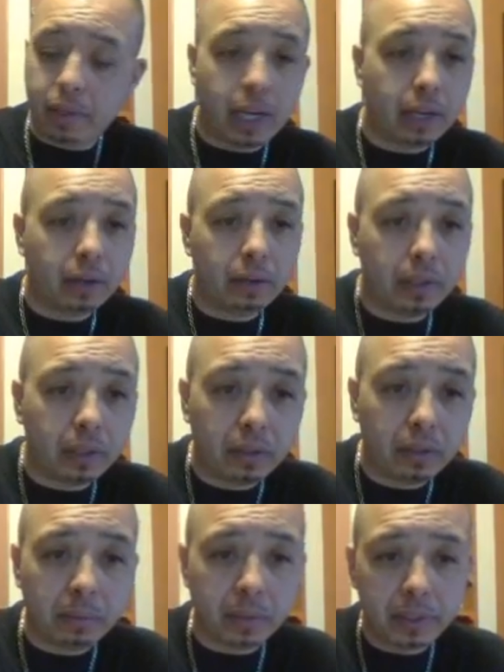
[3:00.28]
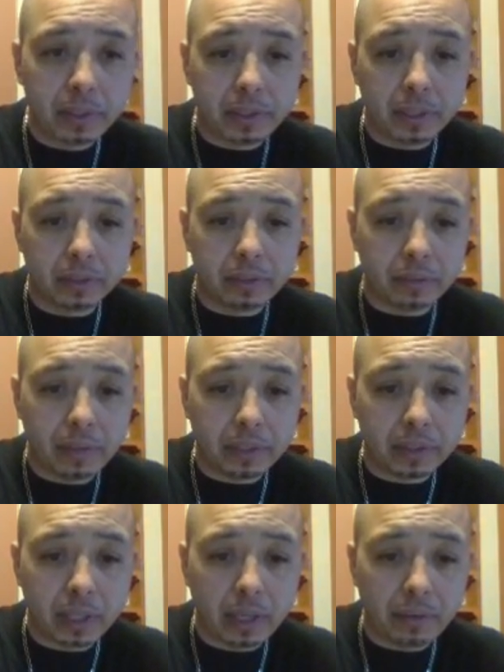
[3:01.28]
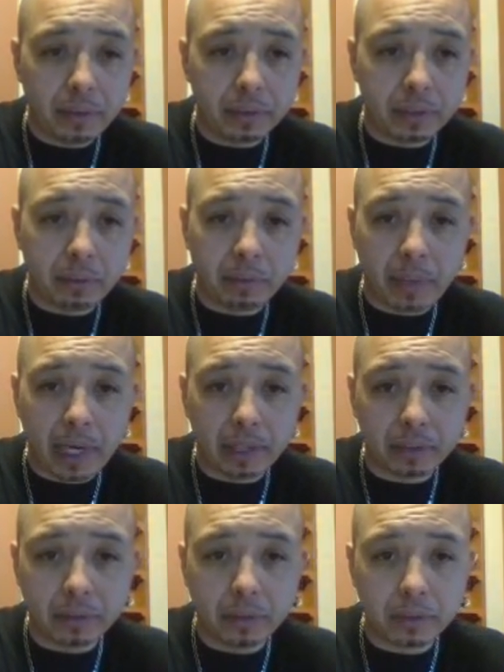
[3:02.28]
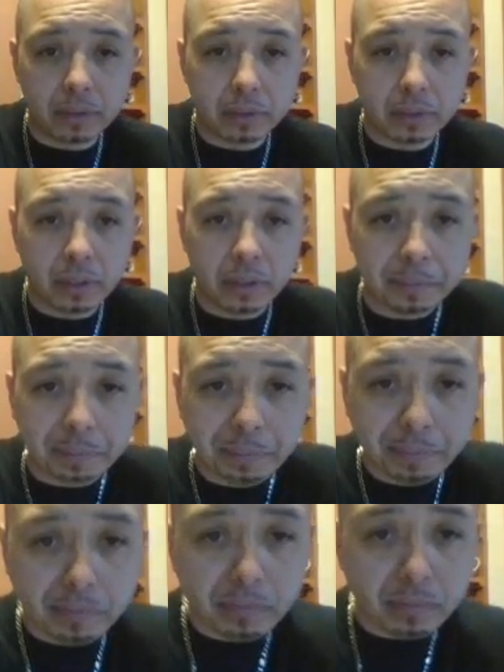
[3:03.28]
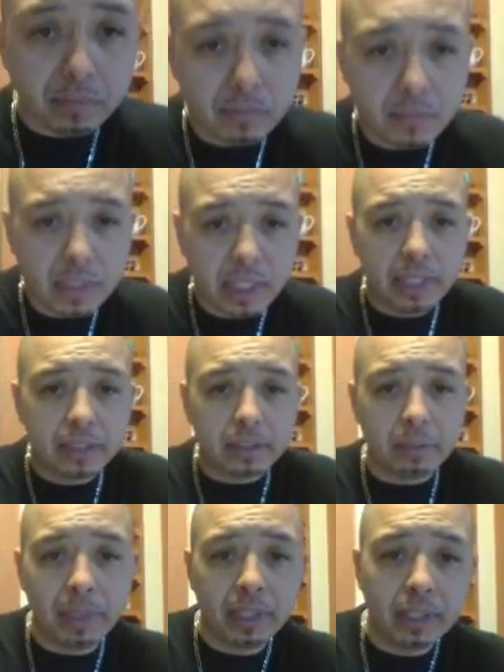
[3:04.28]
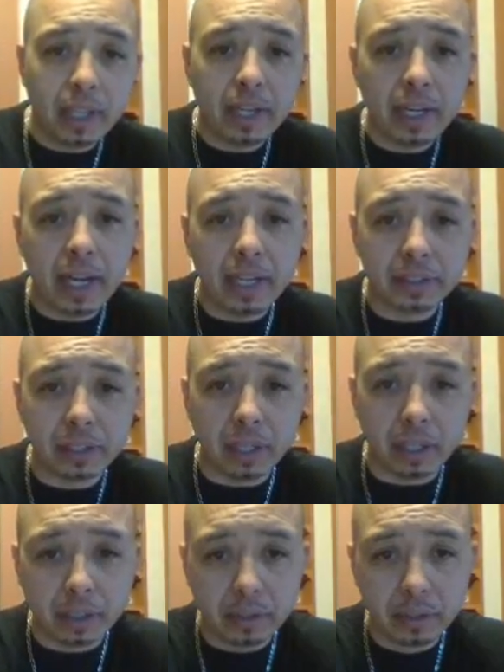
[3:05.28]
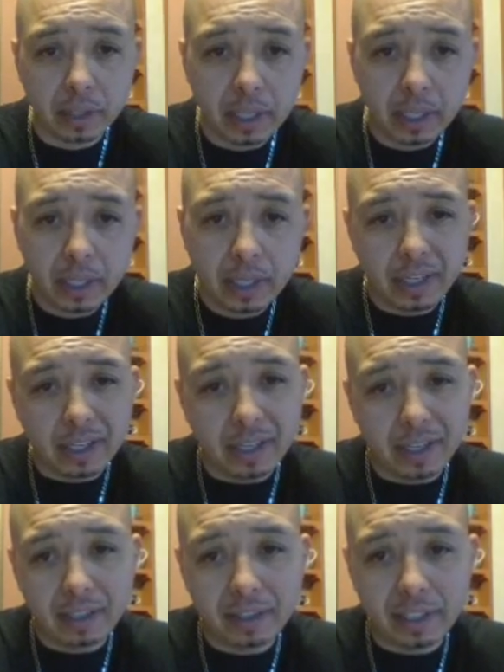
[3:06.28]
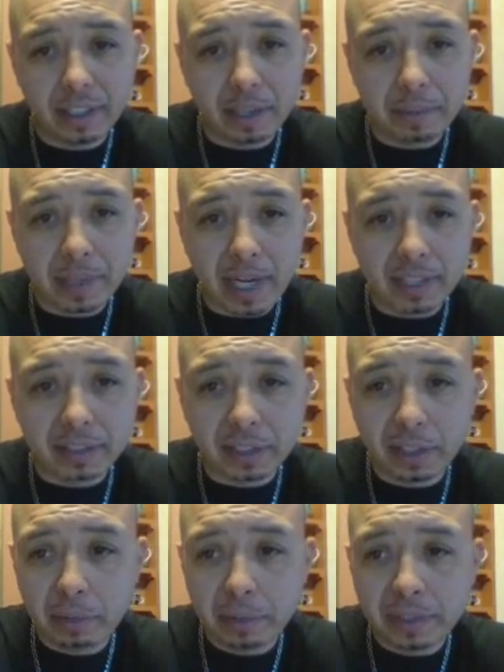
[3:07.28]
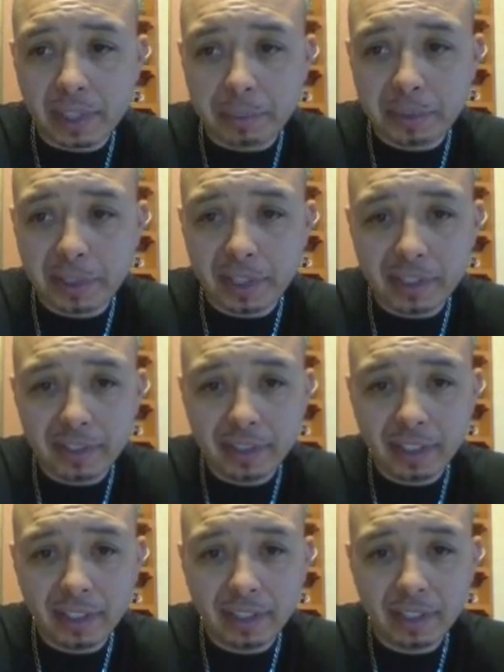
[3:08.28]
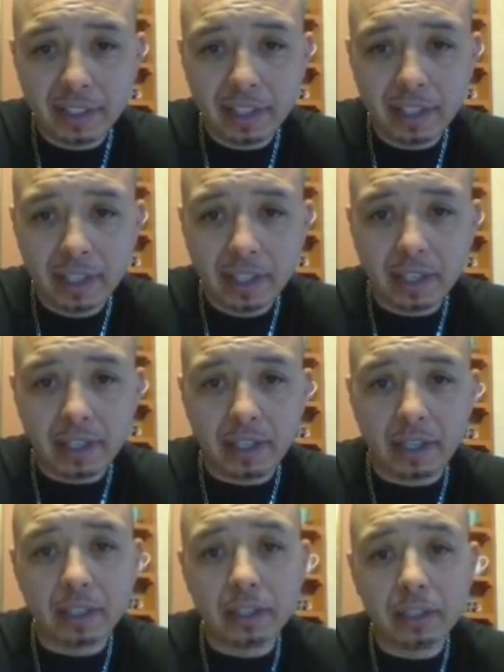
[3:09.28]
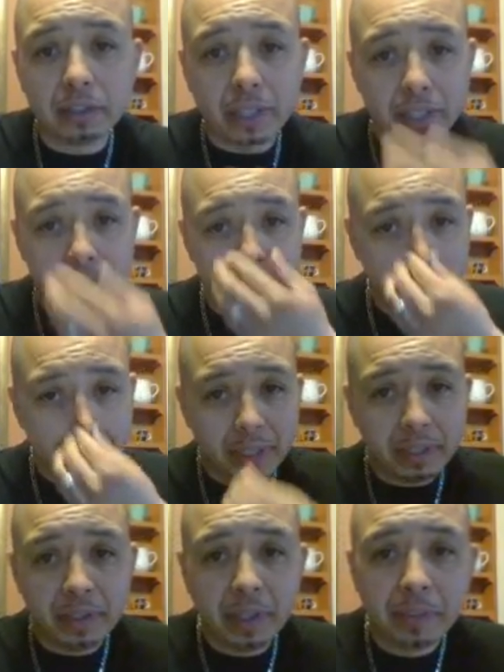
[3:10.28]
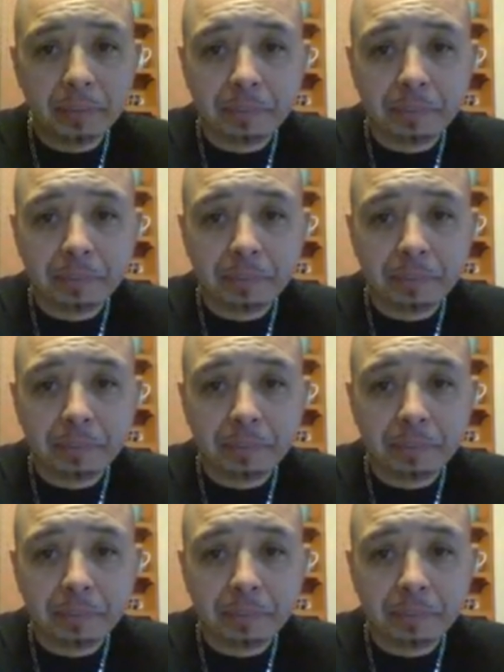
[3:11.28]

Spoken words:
kind of go into a little more details and things that I've used them in practical use. So it's the Midland X-TALKER. They claim that it has clear reception, clear transmission,